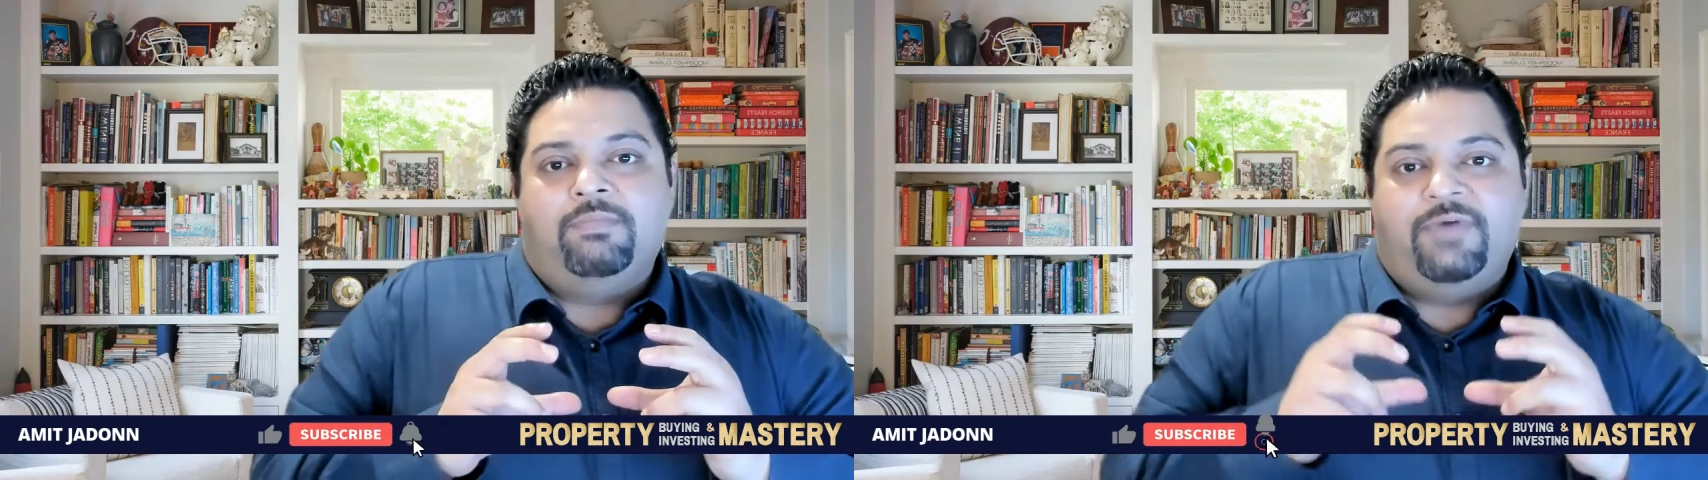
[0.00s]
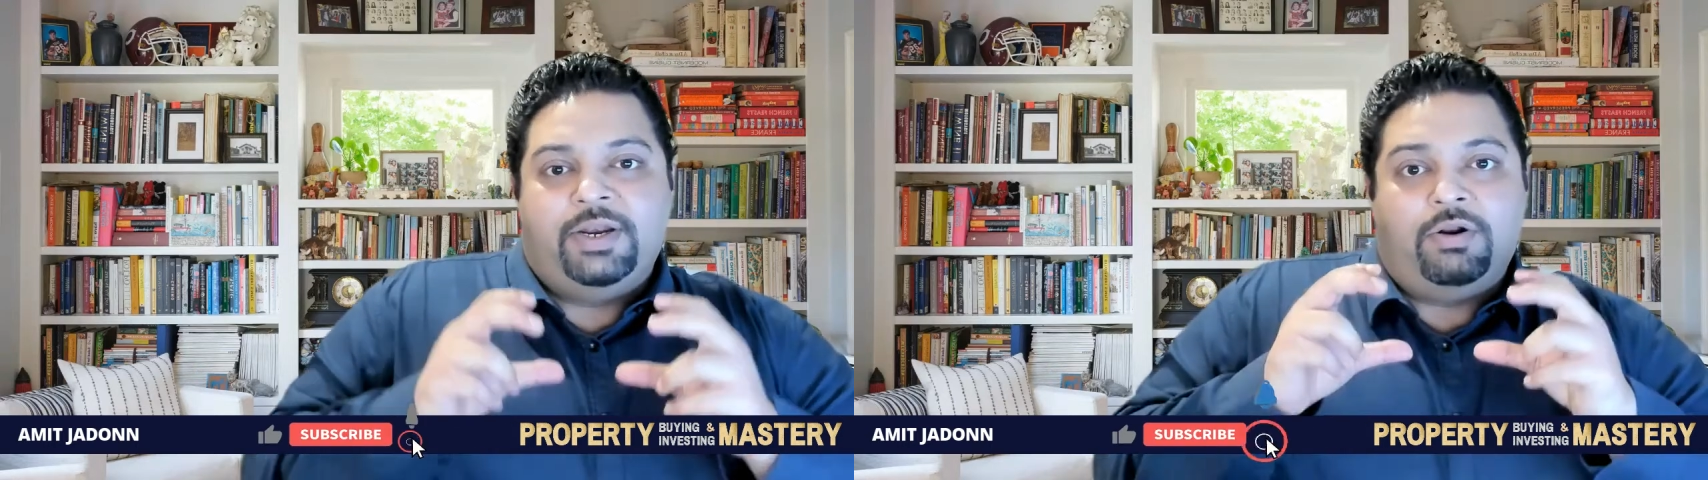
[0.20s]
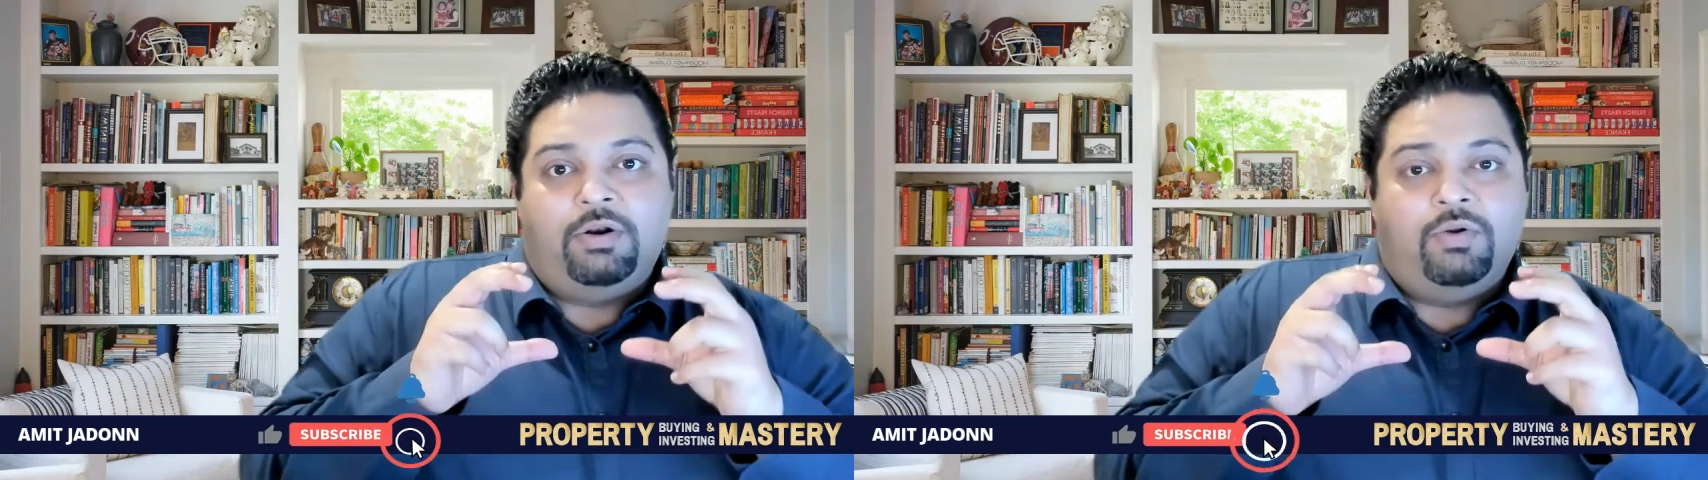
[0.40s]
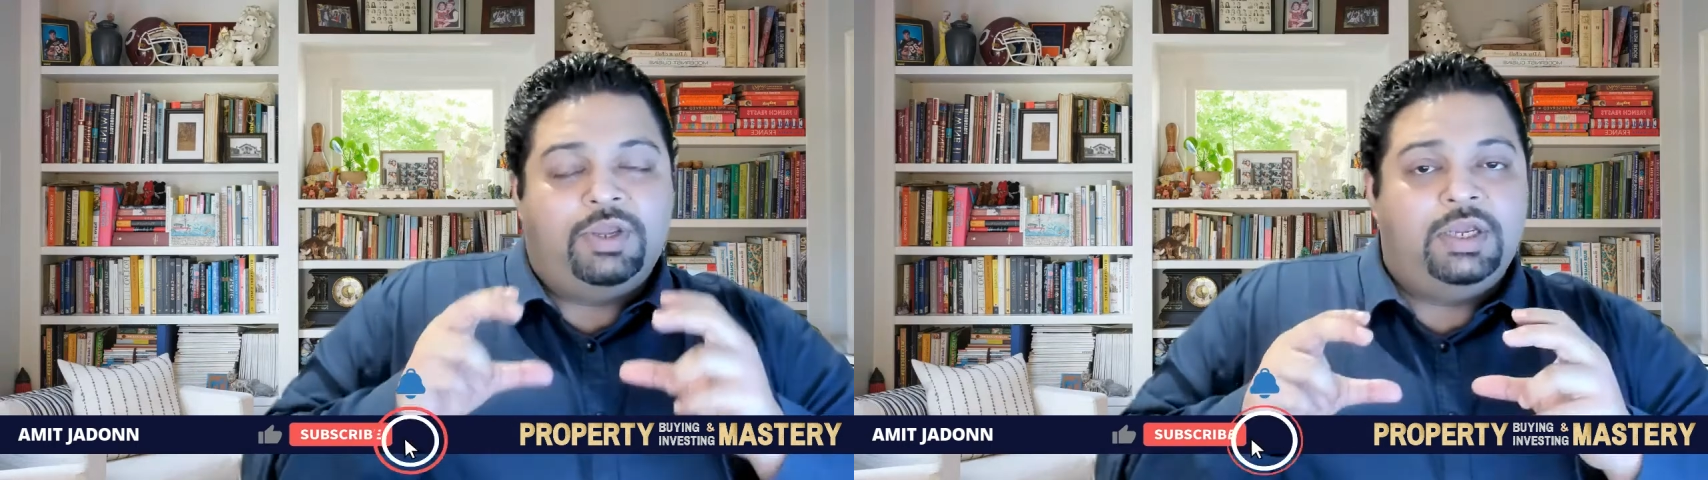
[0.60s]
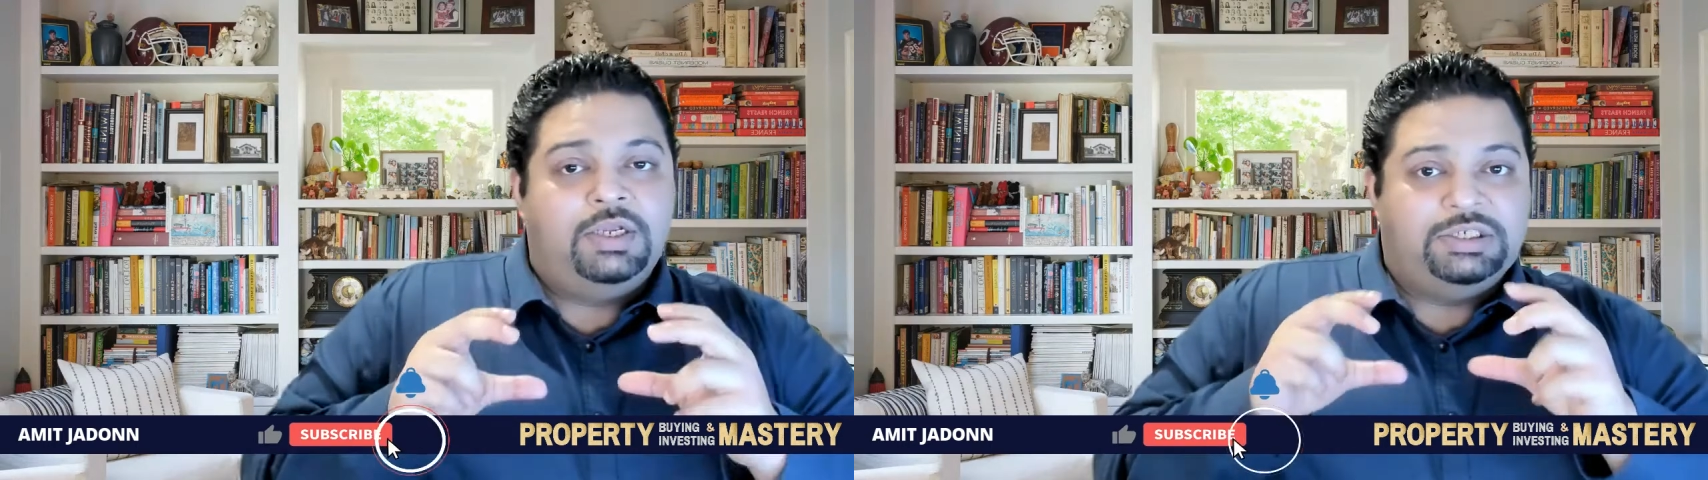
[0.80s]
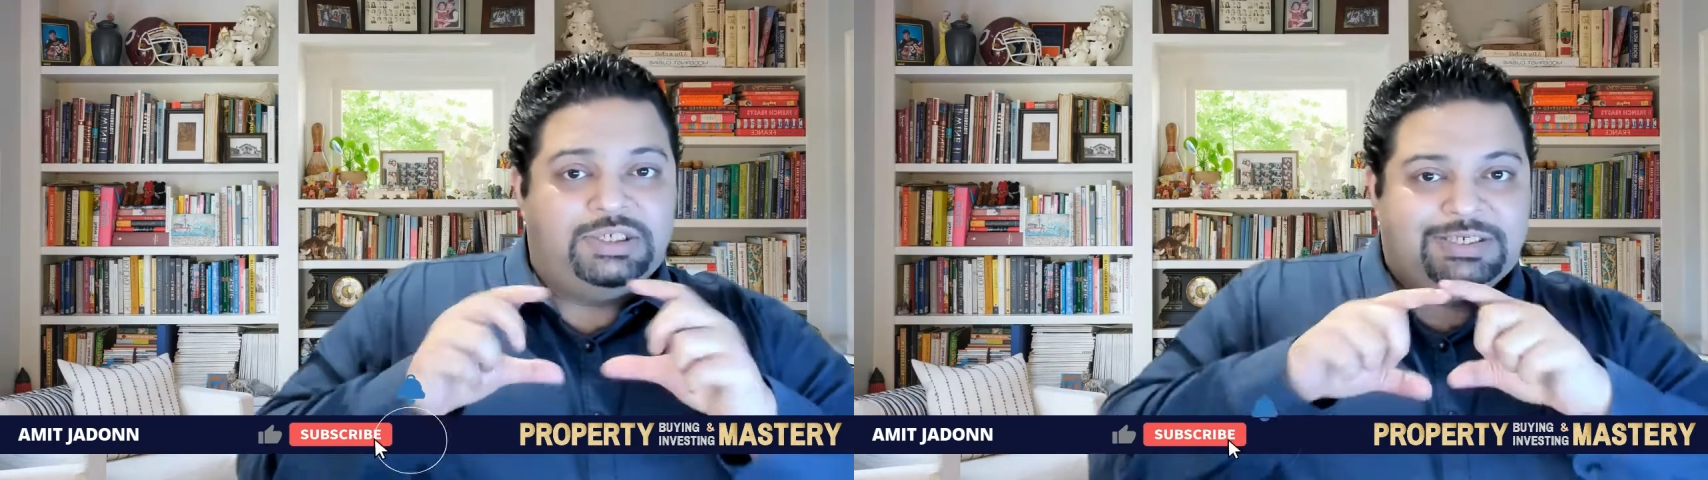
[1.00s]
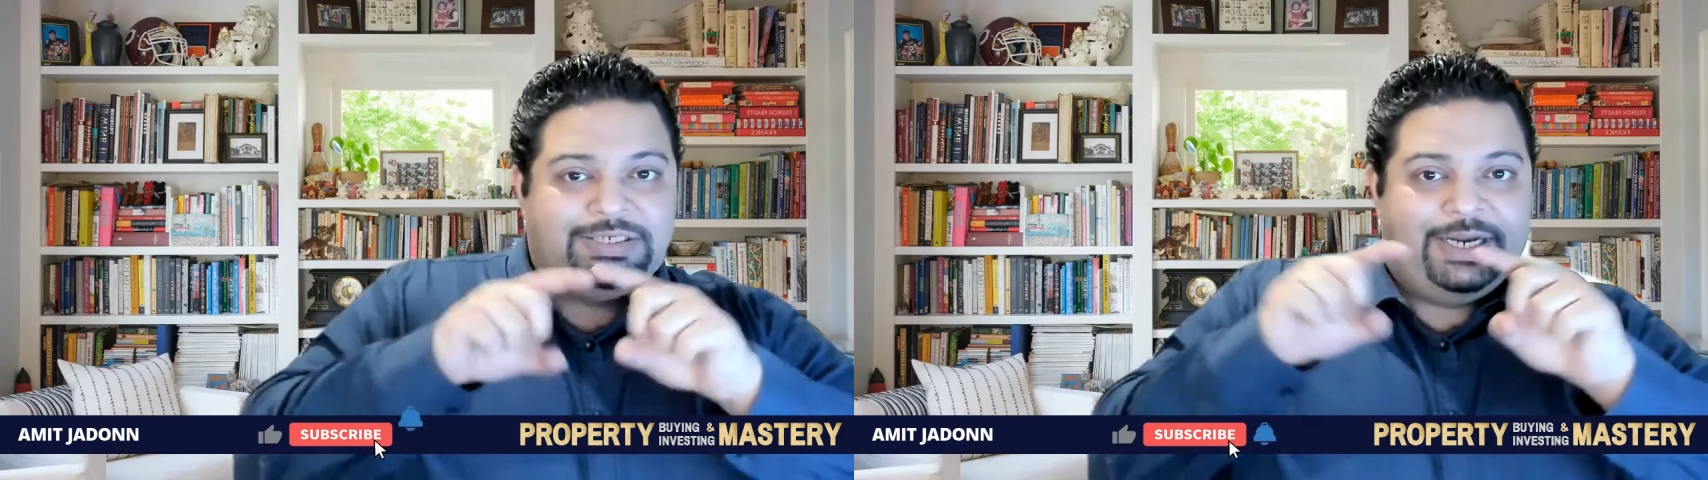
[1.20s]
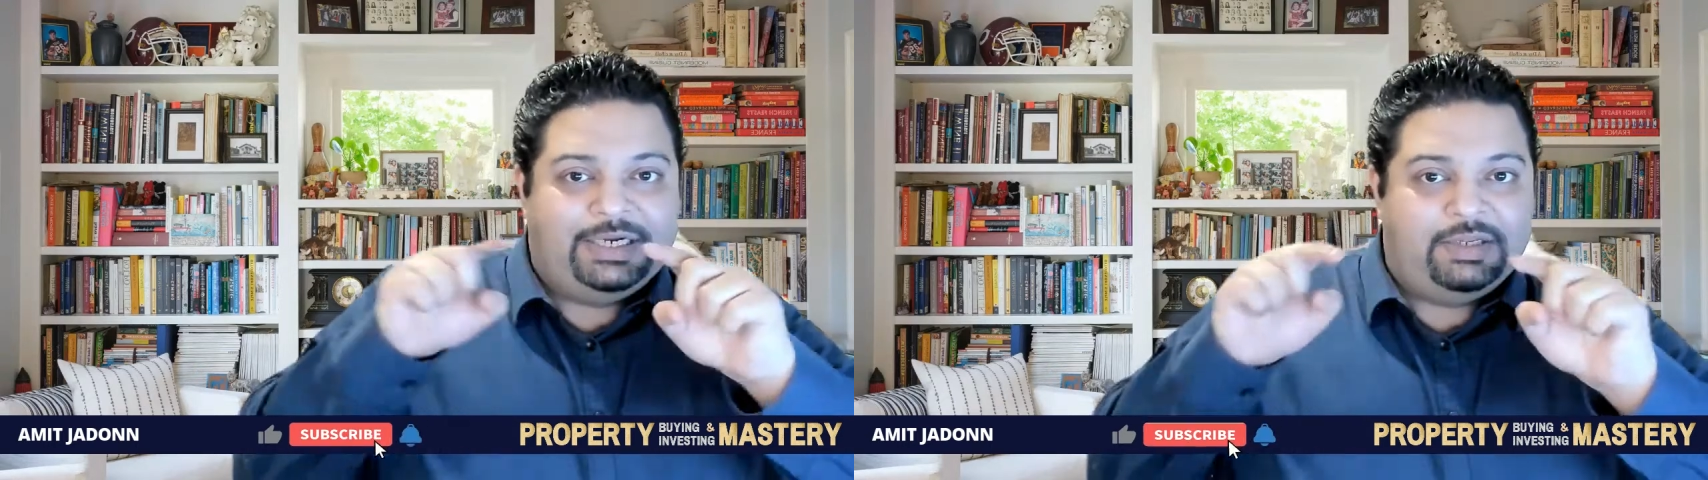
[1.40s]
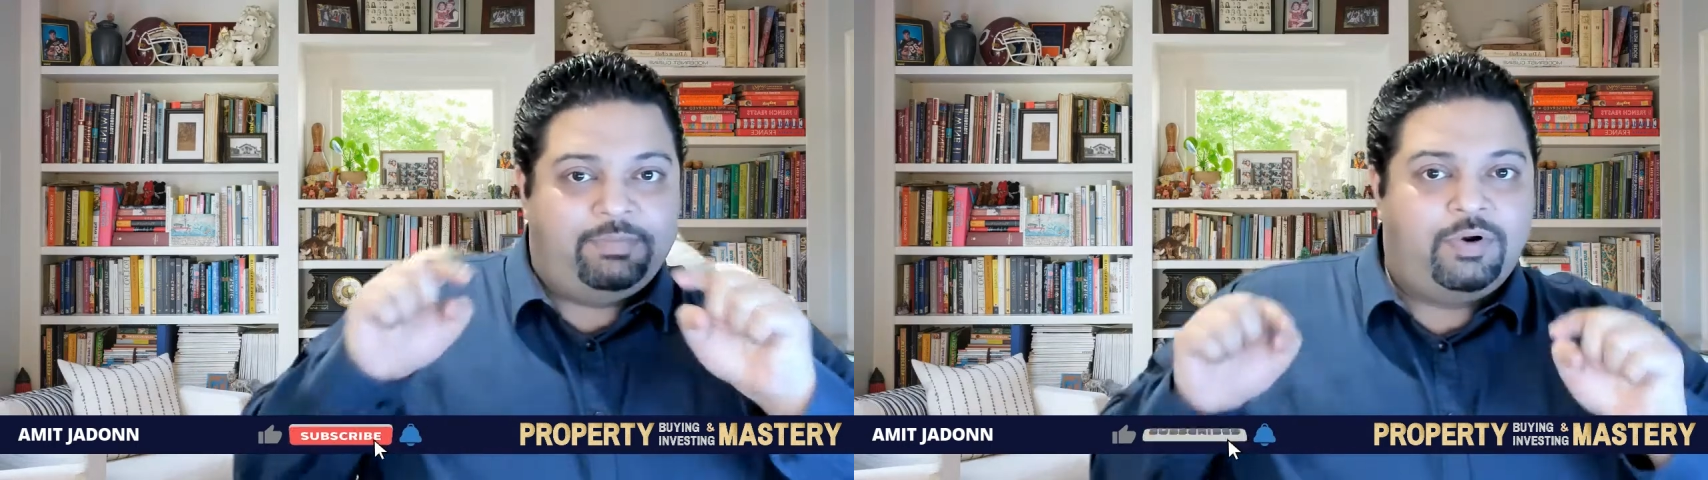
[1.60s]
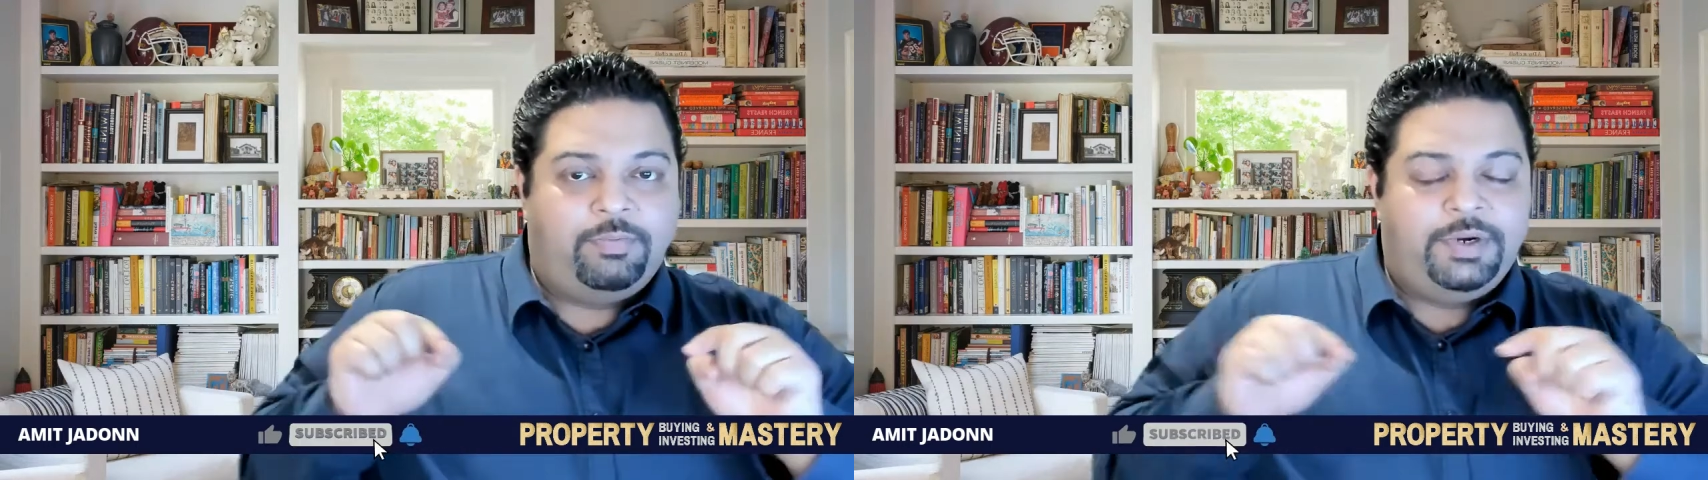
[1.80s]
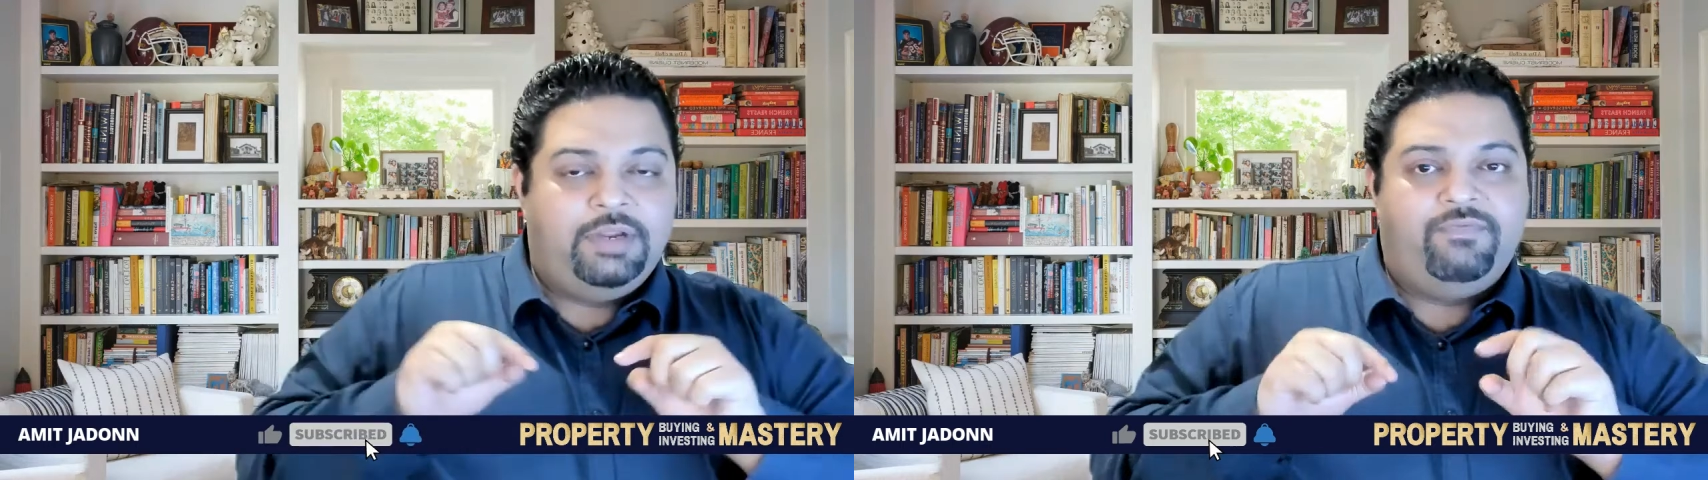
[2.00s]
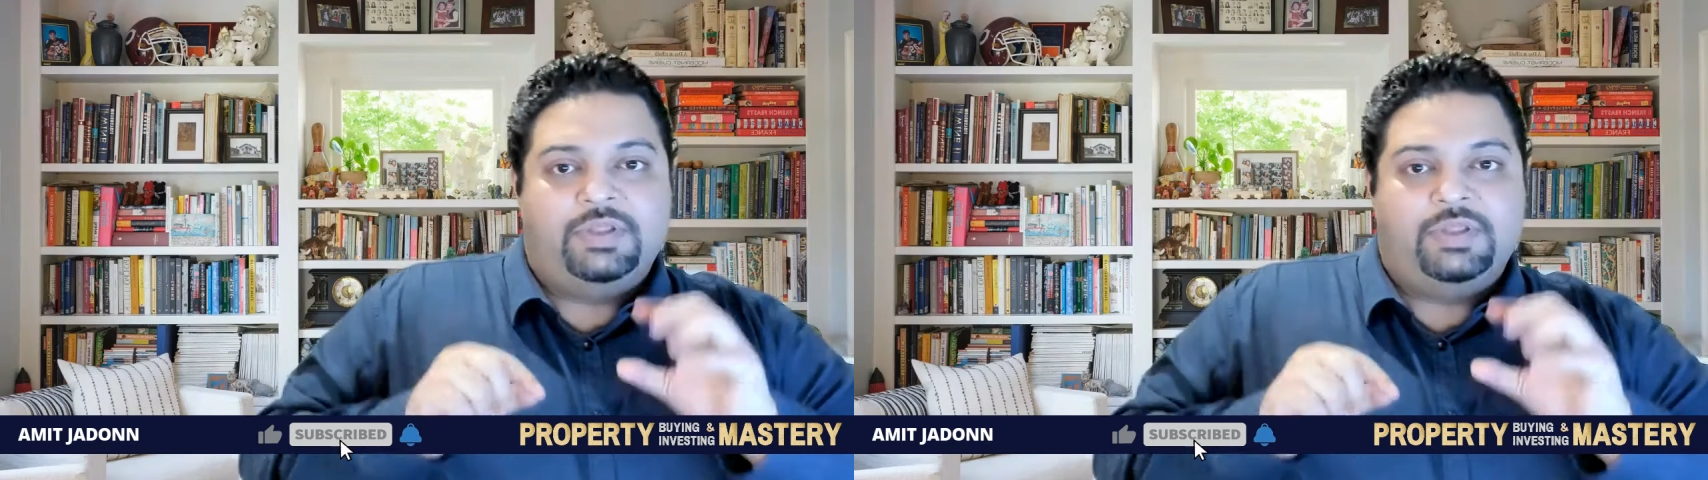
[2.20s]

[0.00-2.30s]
when you're looking just at the property